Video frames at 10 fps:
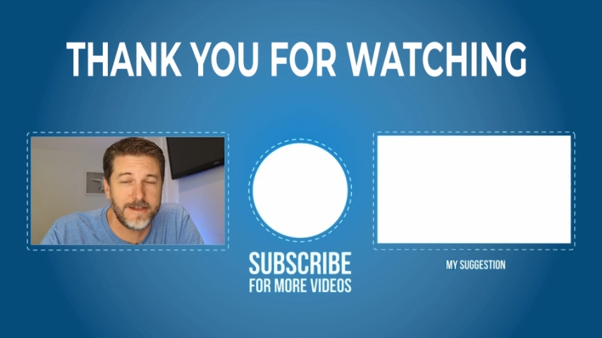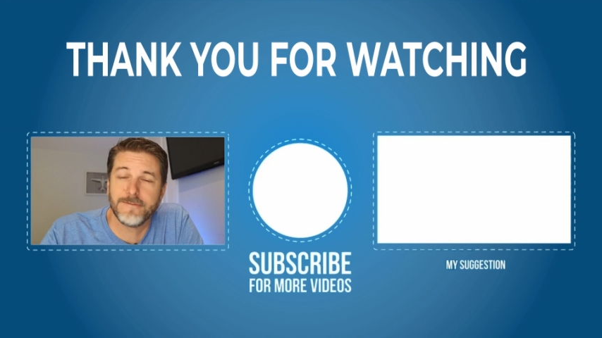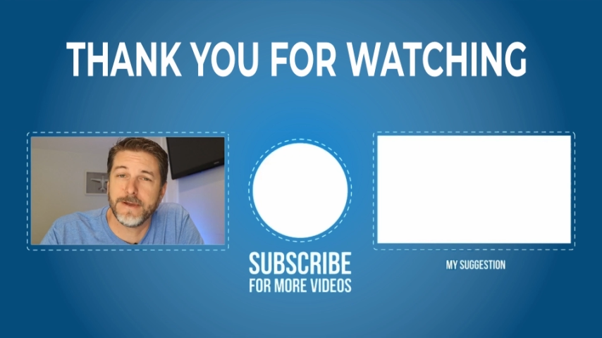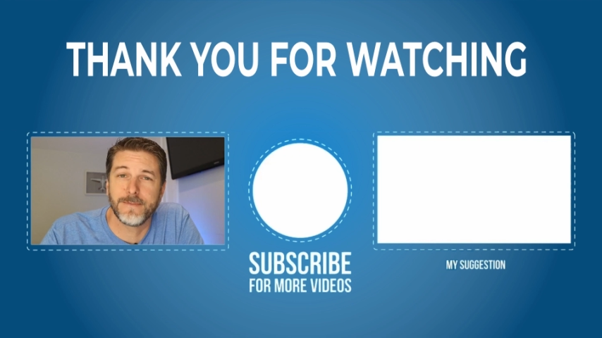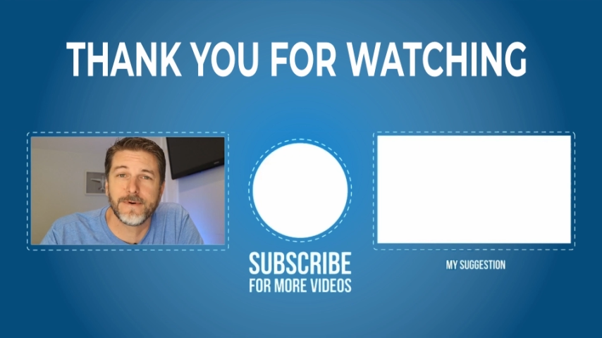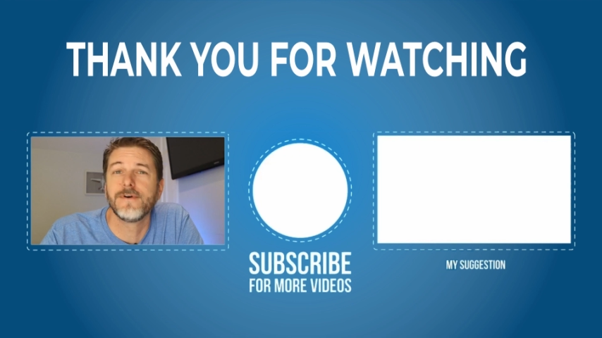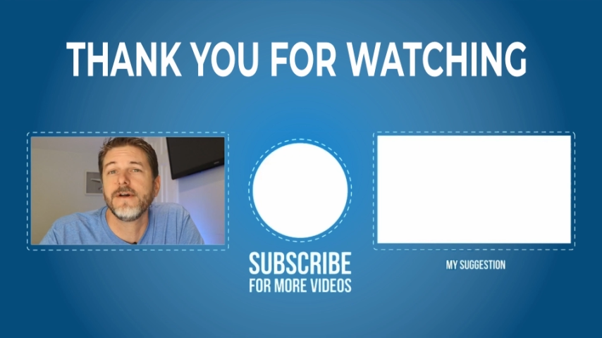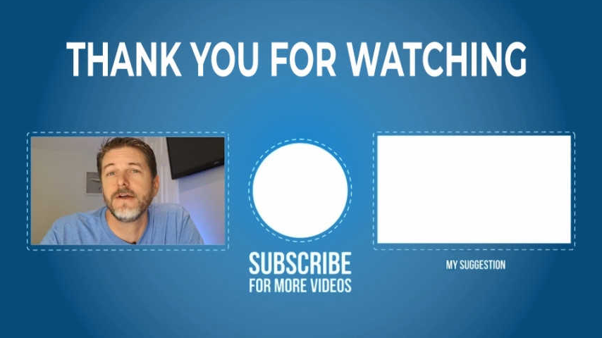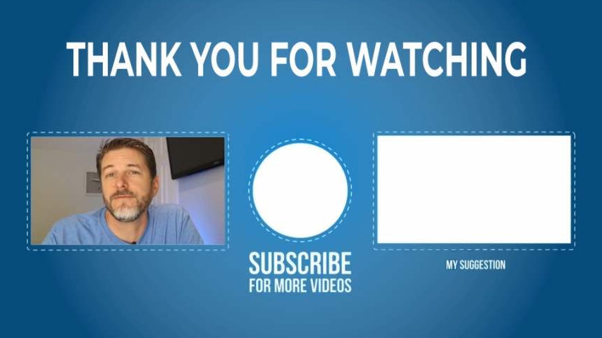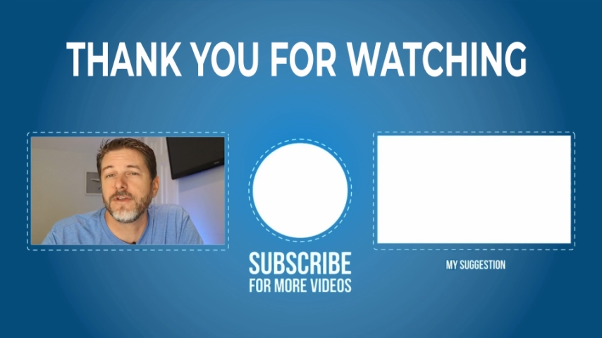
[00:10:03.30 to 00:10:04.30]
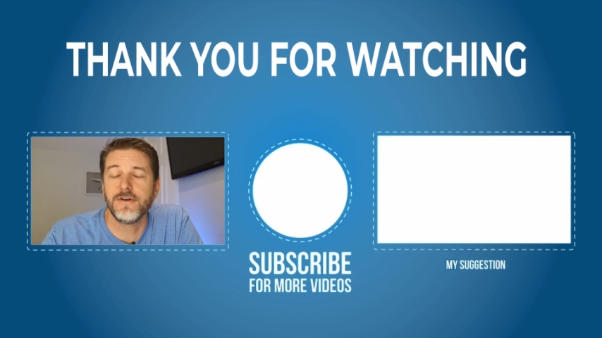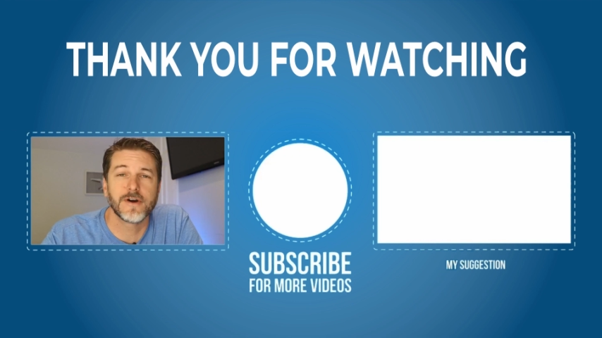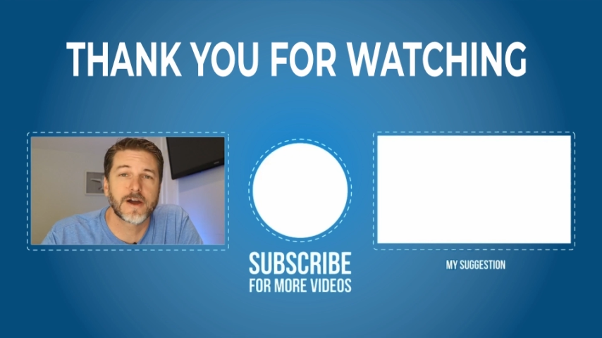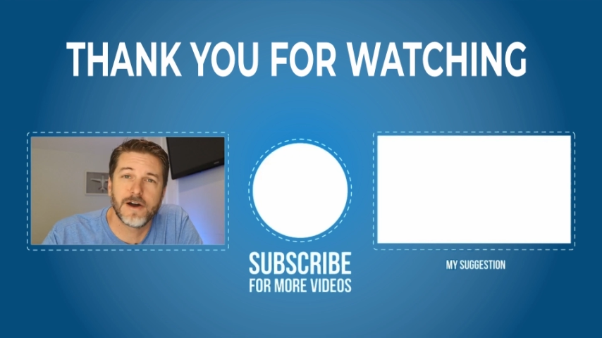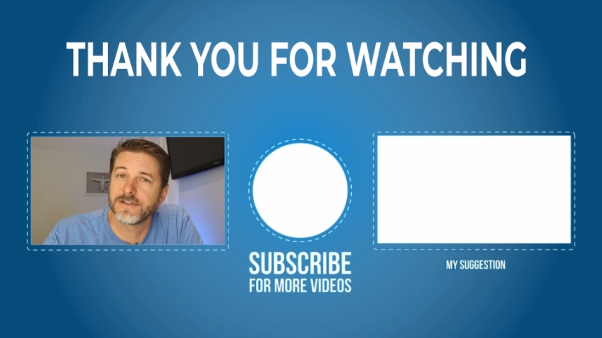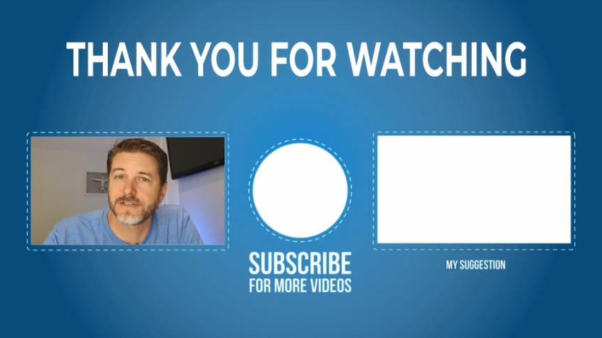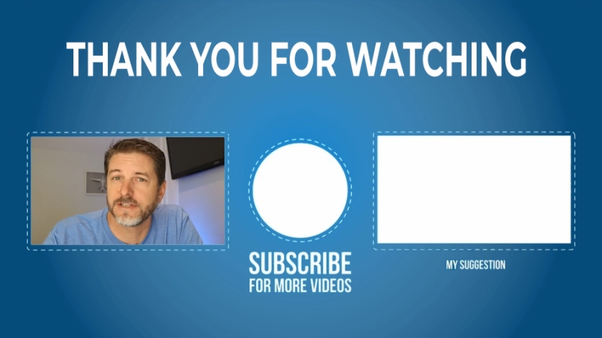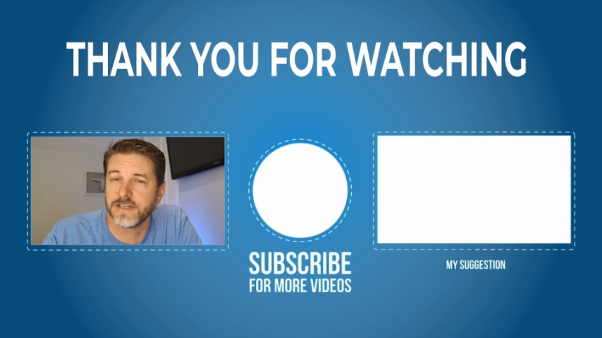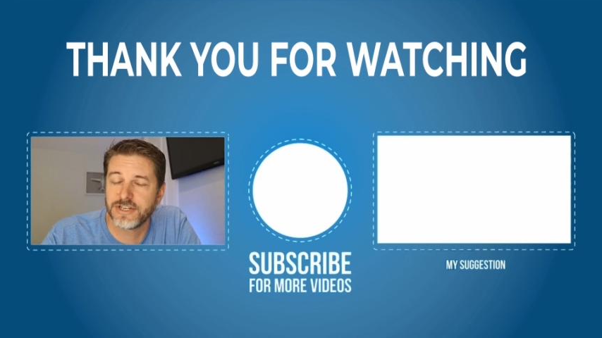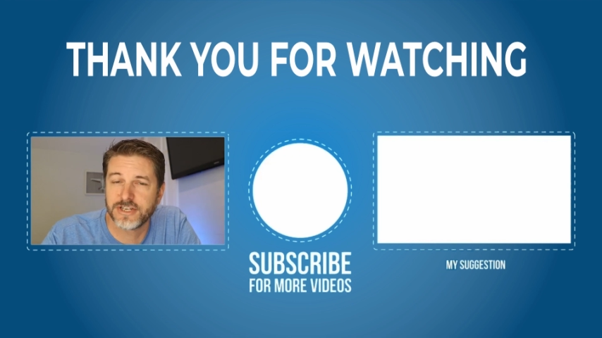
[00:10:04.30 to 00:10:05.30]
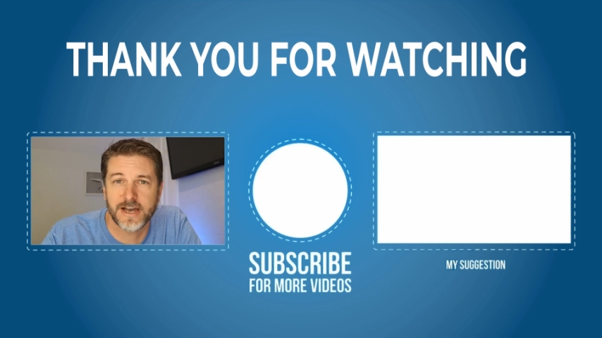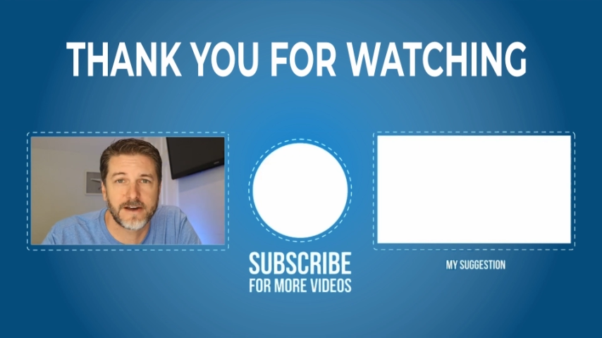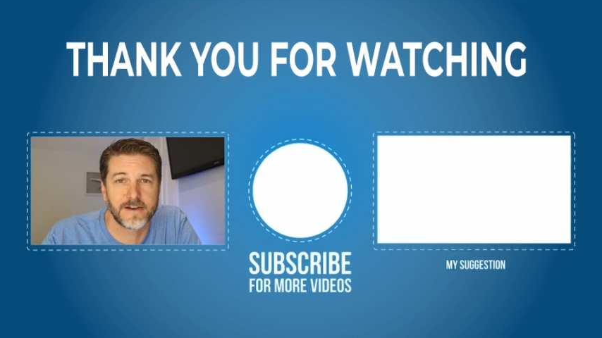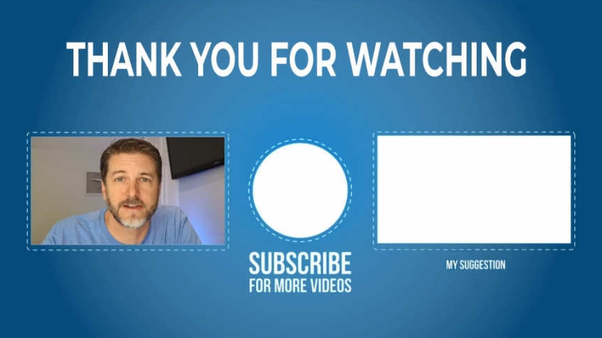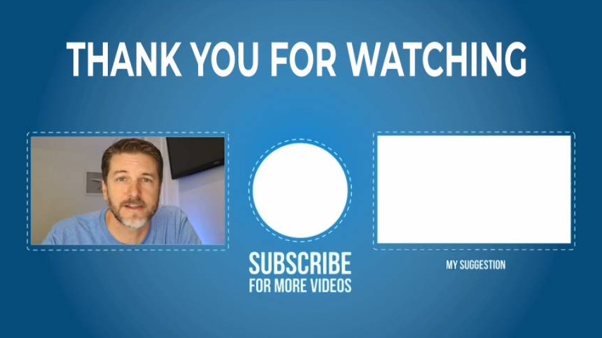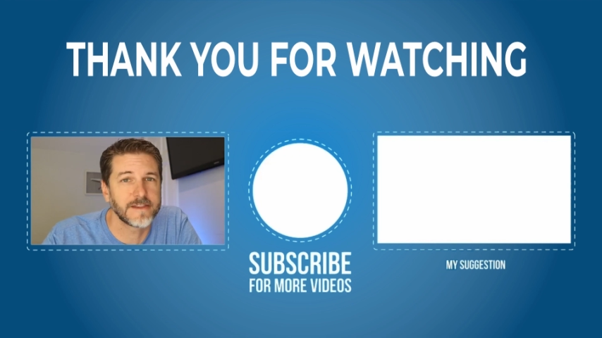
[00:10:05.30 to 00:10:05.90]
these people who are constantly shouting